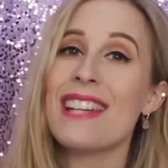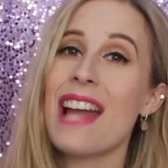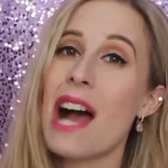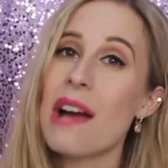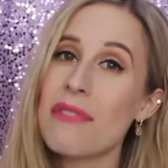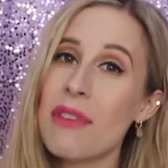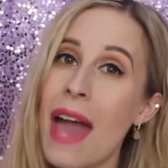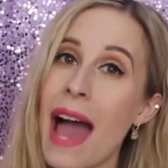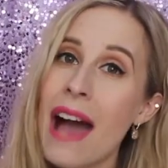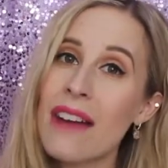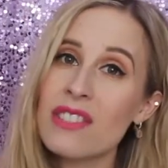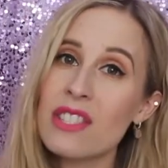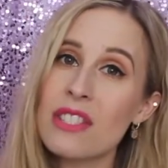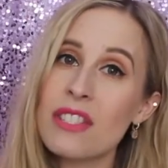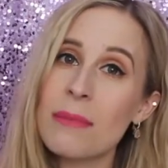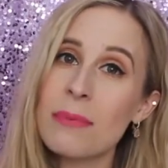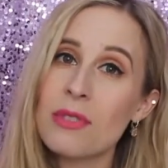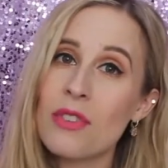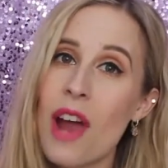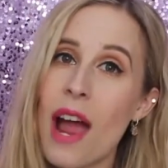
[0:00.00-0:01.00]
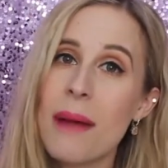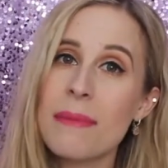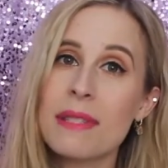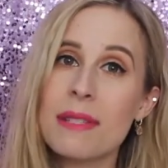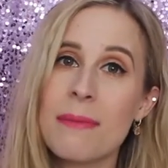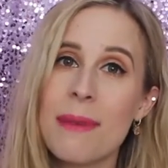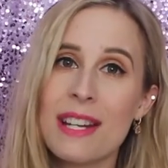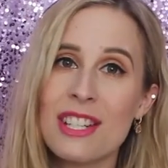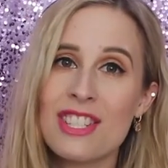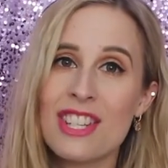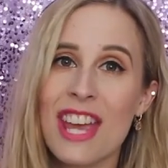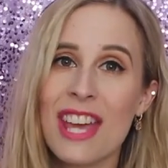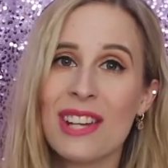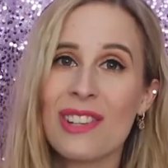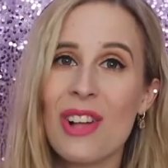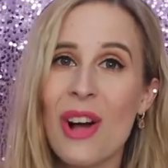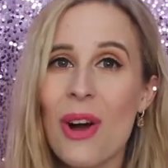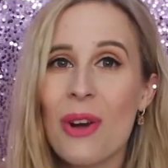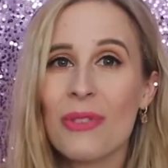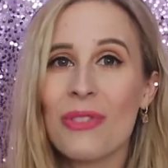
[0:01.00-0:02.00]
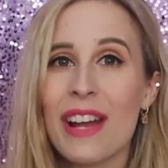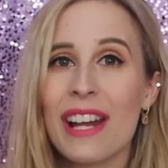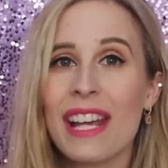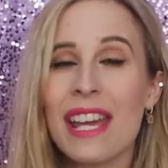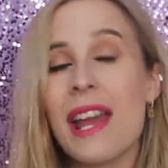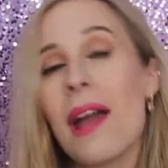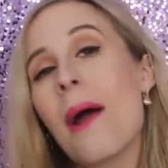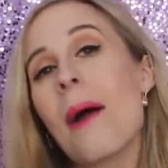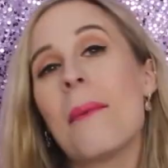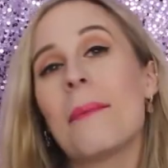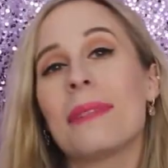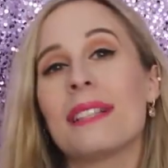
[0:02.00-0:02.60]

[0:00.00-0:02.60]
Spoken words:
Now, if you haven't subscribed to my channel already,